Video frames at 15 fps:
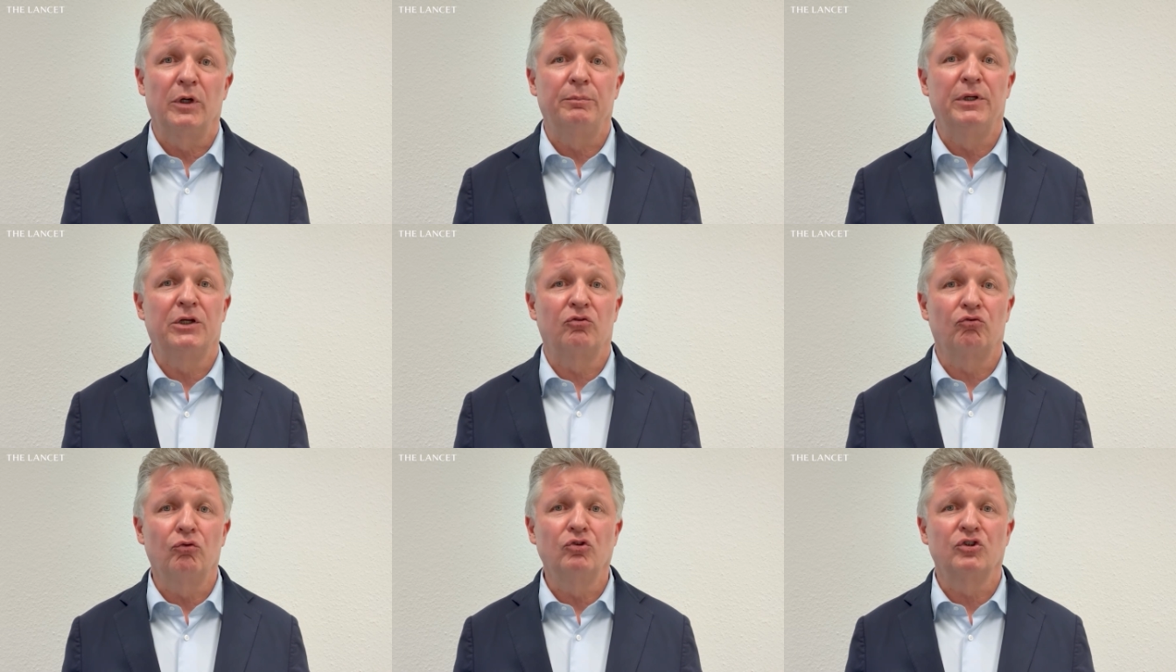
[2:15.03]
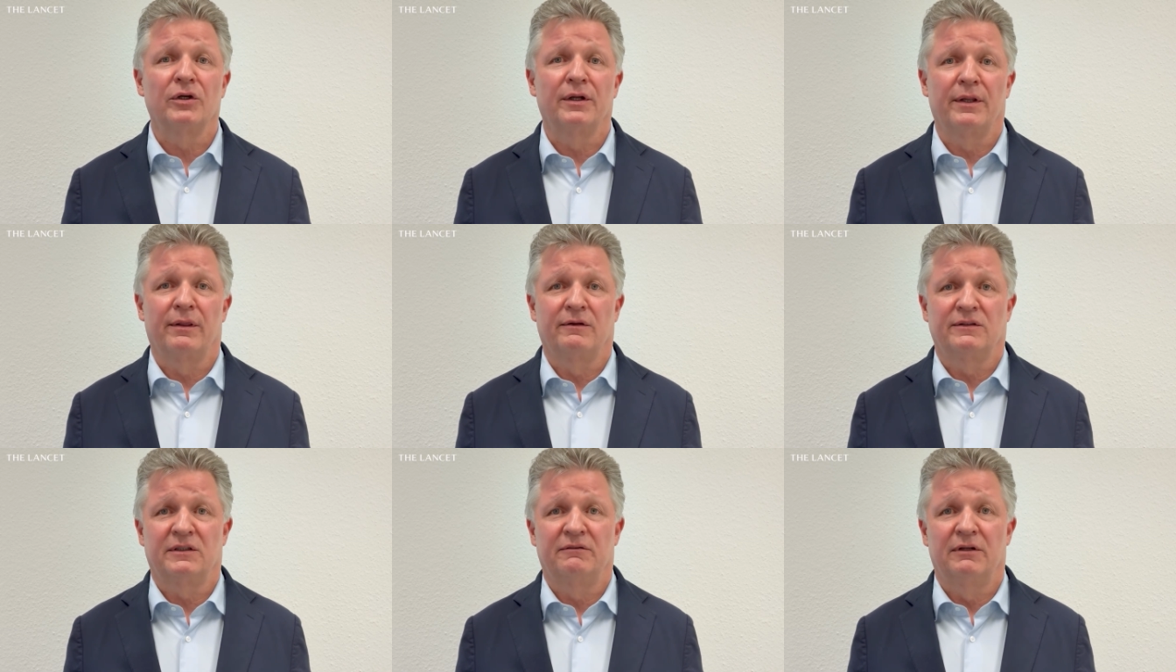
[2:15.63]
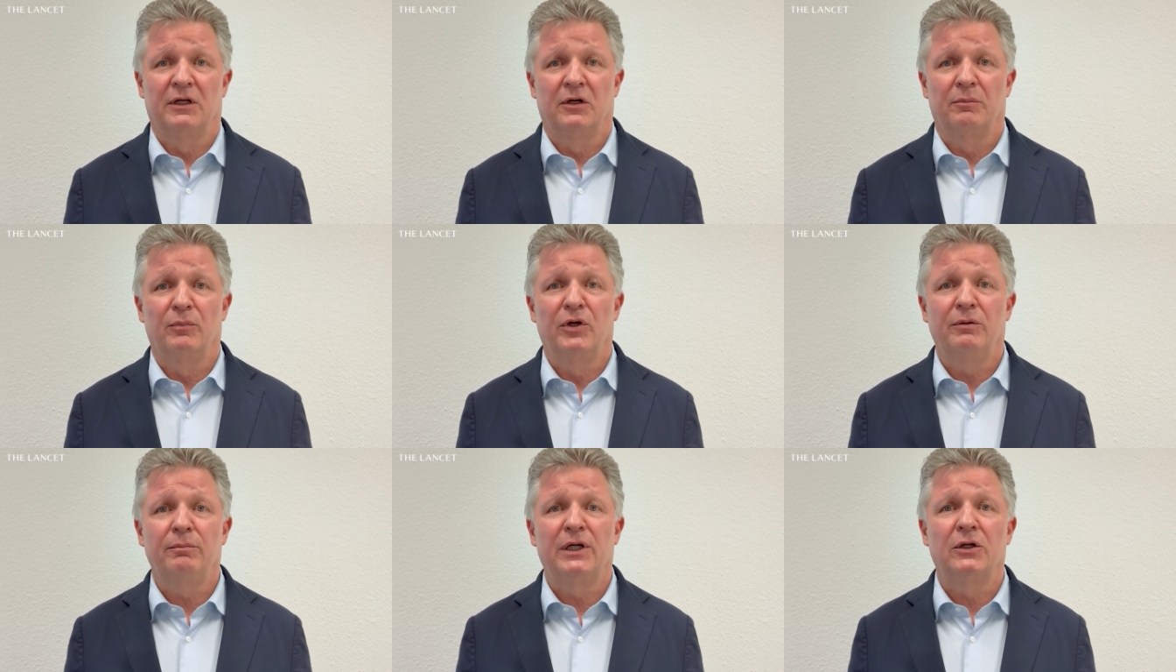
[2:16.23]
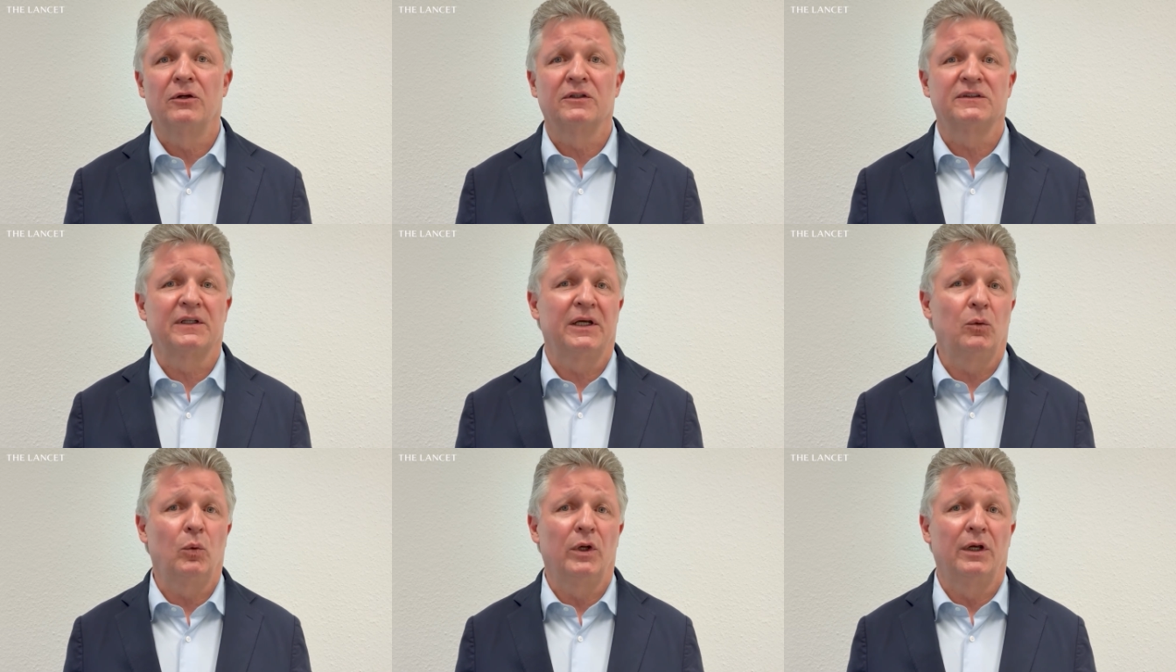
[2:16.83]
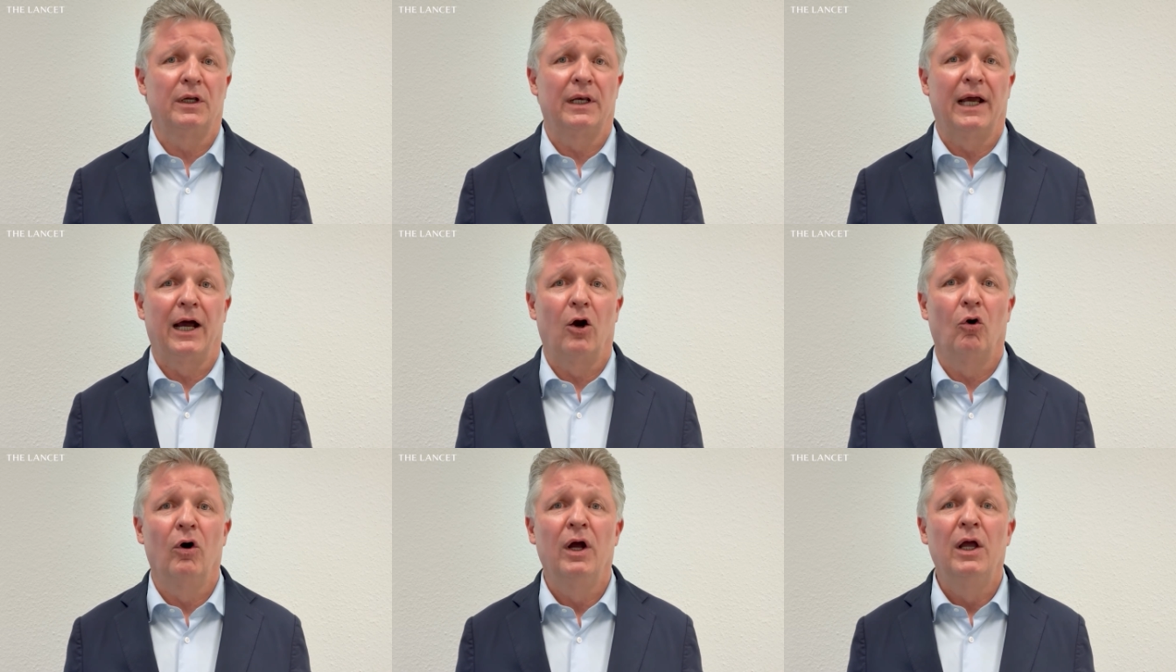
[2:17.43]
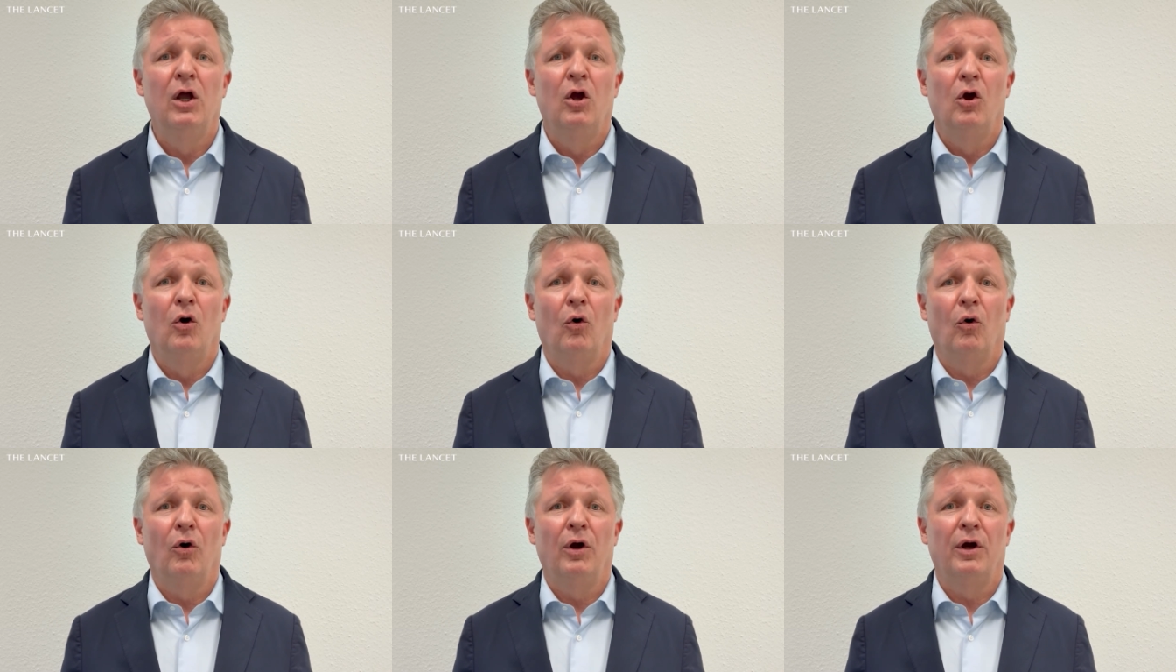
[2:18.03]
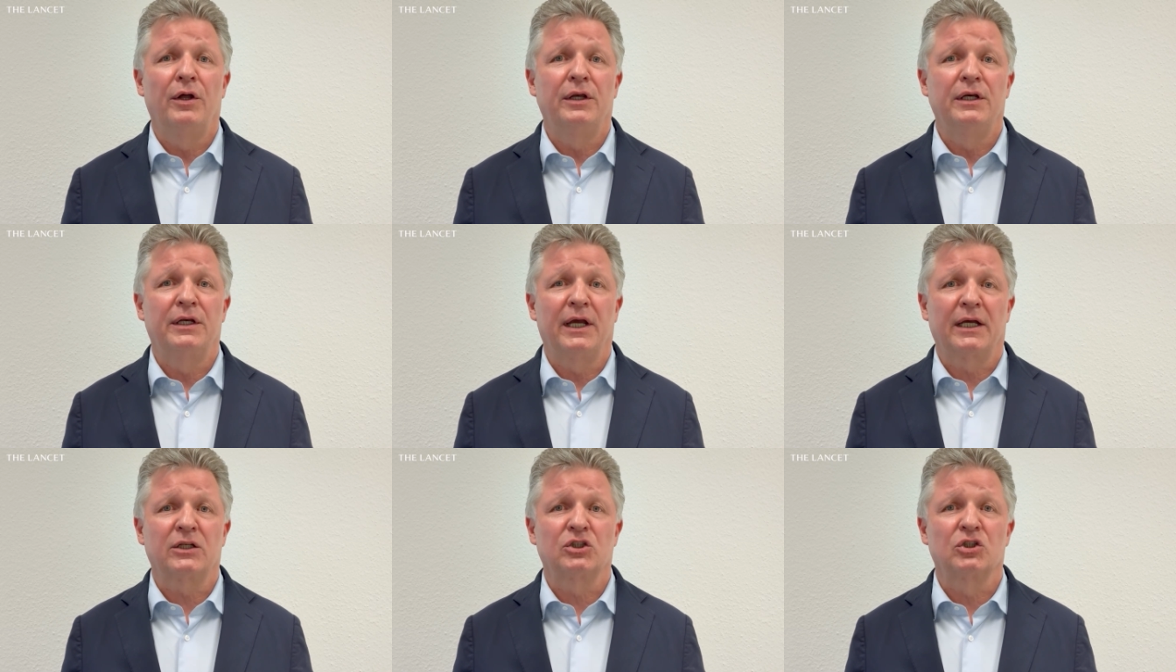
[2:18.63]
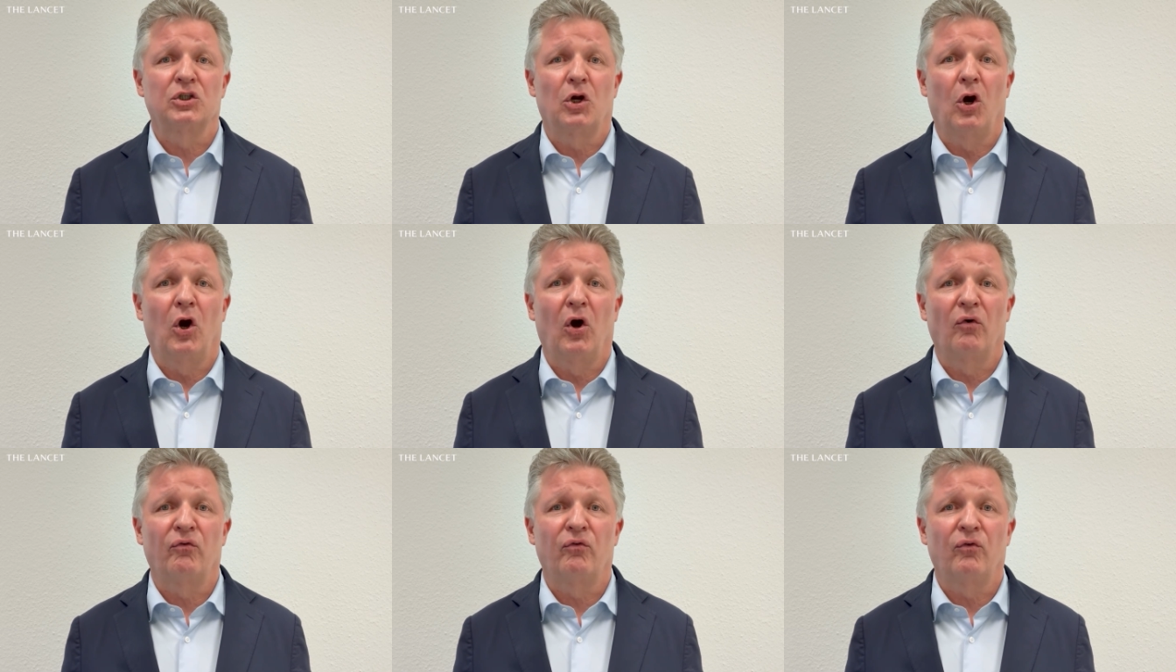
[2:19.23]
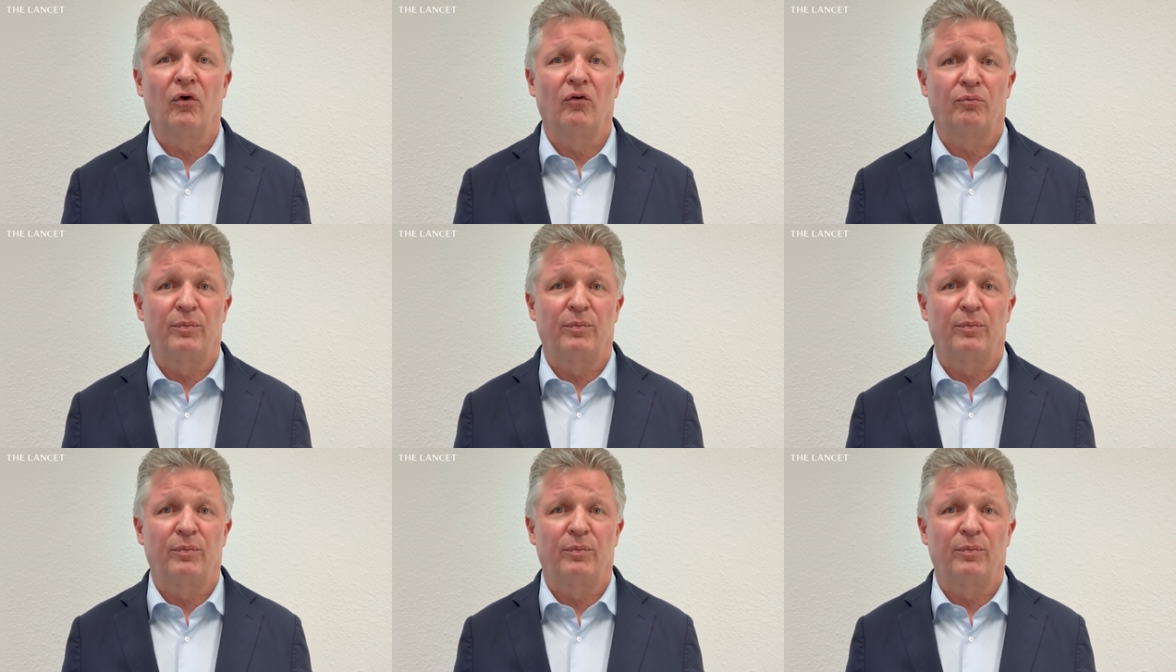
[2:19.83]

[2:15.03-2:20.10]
be crucial in this development because they will allow uh, detection of, of